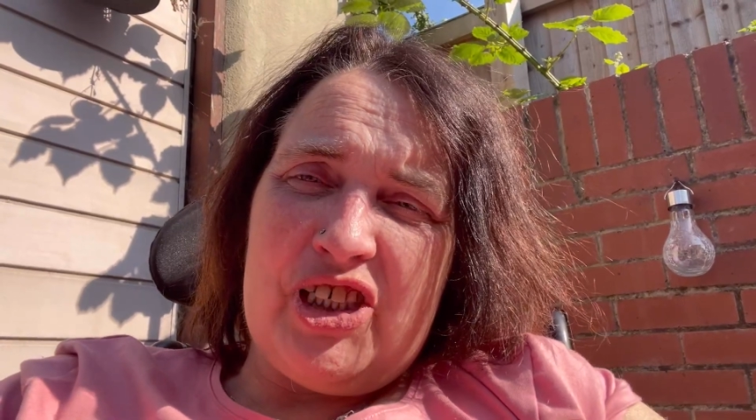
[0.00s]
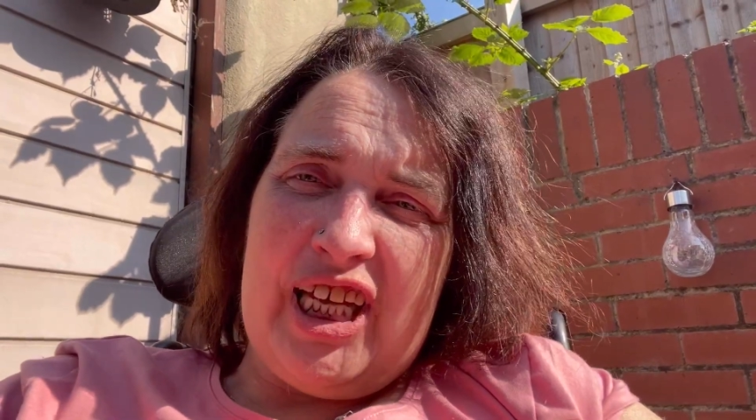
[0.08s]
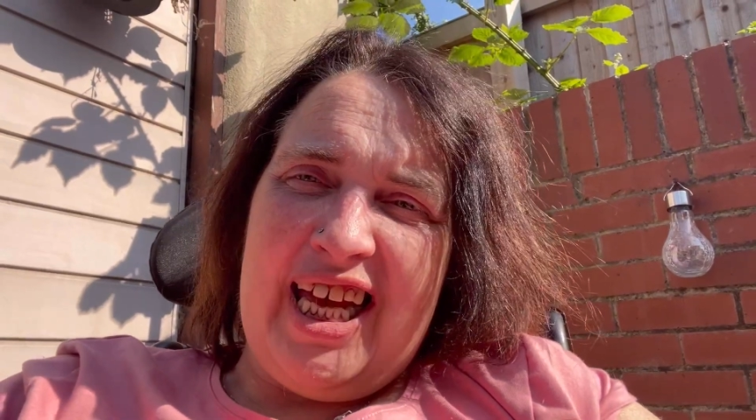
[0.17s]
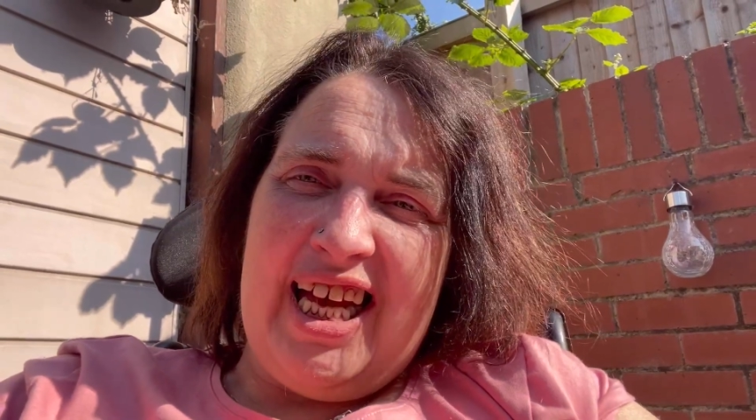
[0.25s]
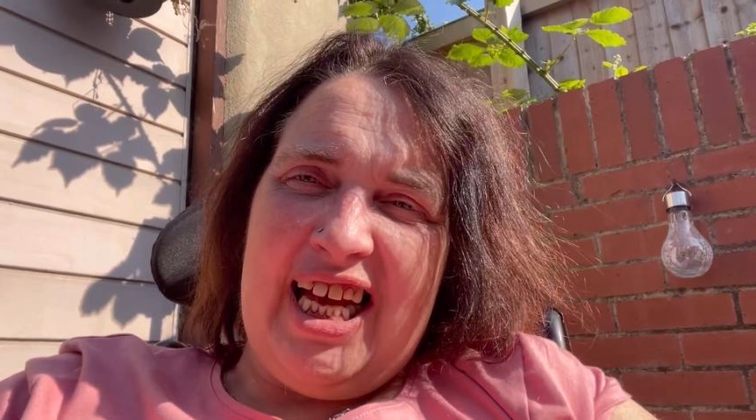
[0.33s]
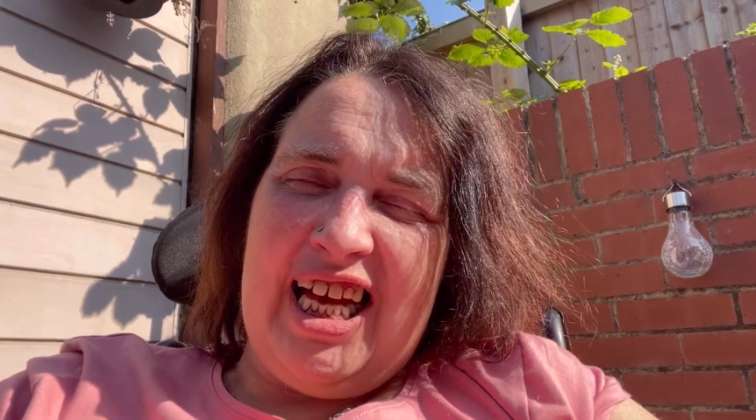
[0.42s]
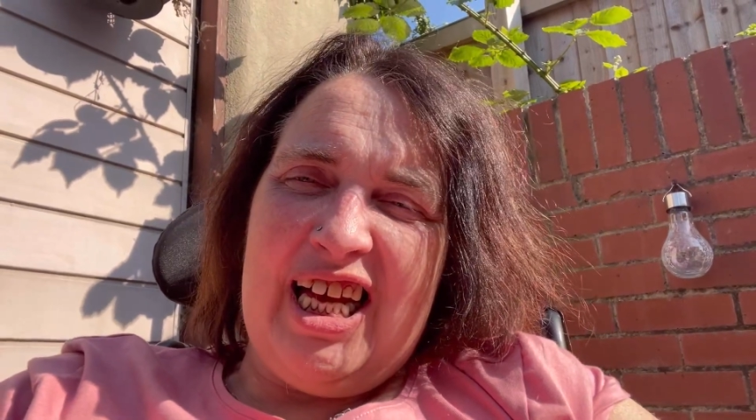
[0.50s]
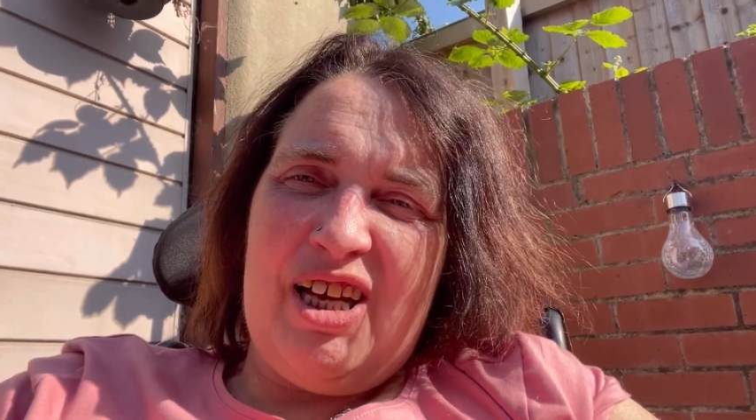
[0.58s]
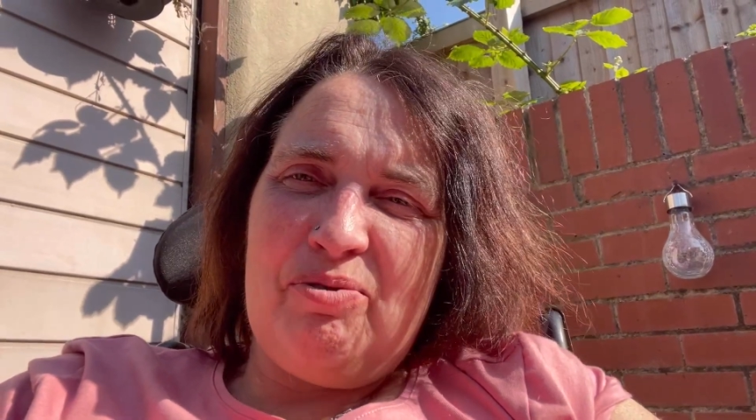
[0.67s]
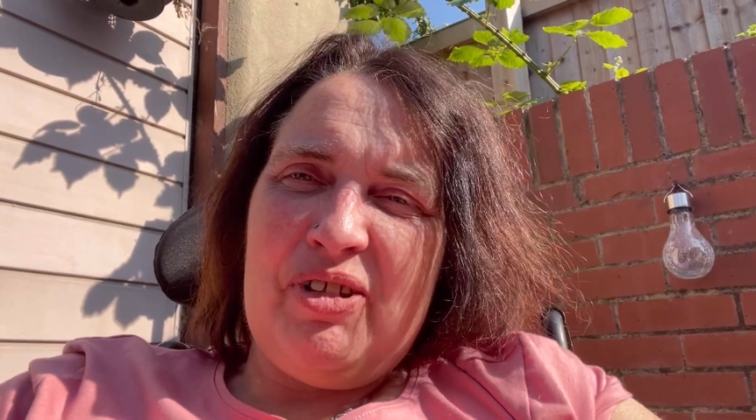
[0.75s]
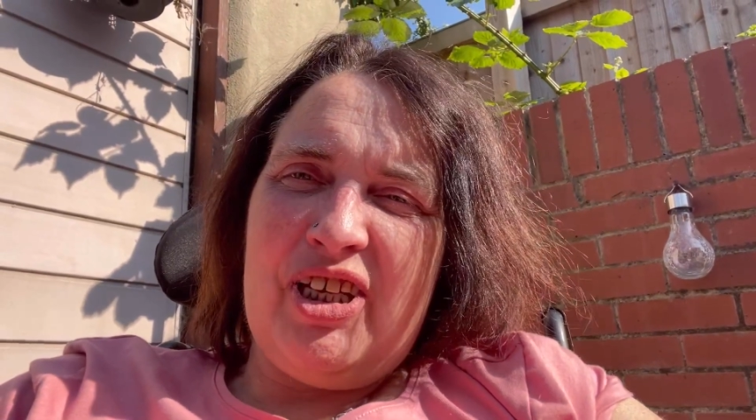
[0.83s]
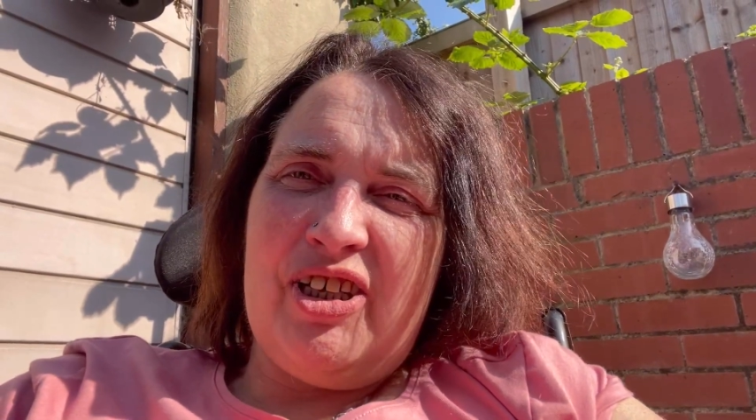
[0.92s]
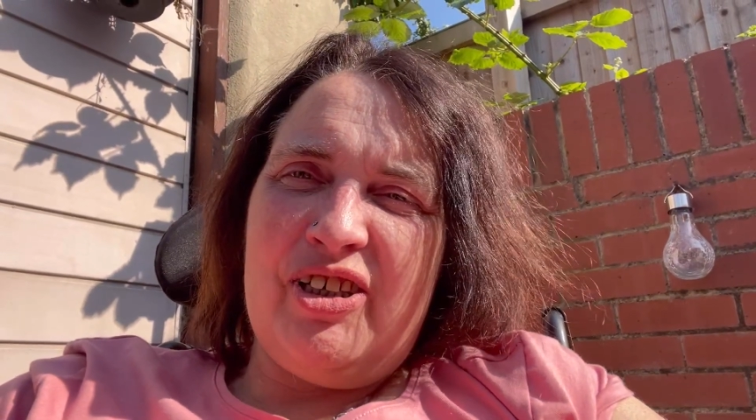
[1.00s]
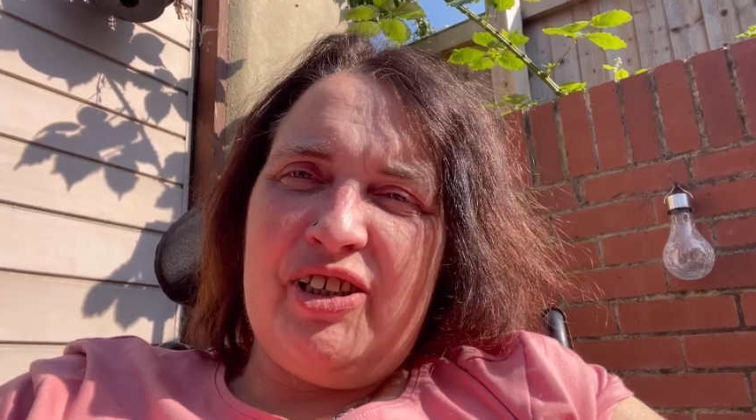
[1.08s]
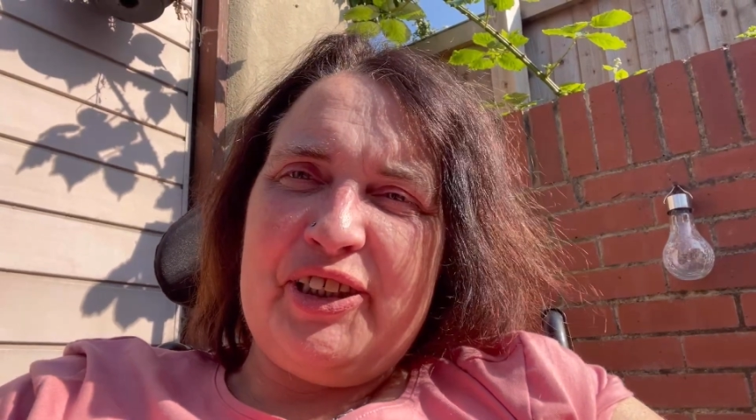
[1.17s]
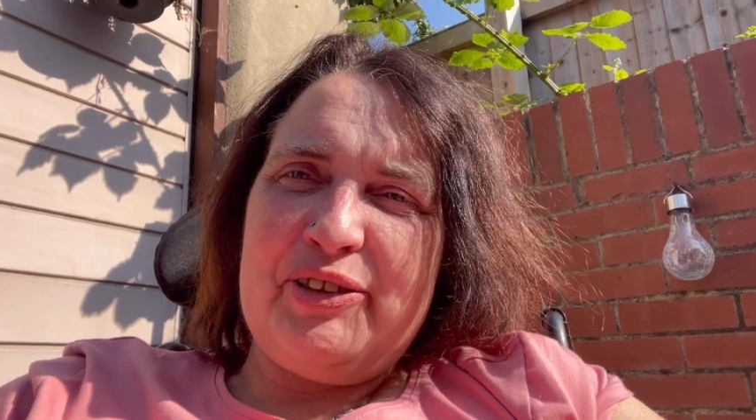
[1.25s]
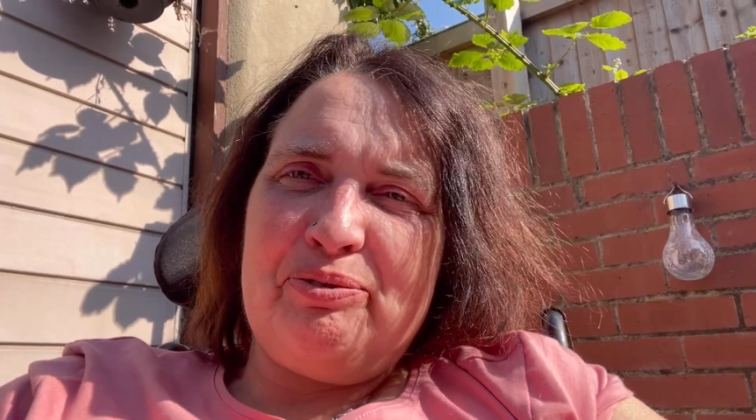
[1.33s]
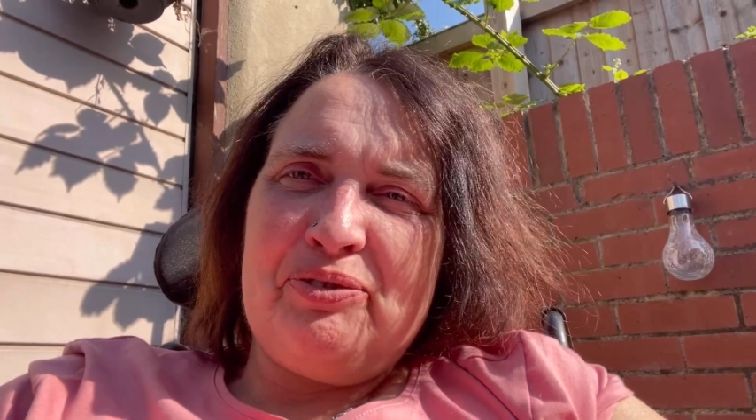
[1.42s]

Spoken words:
you can't have it all.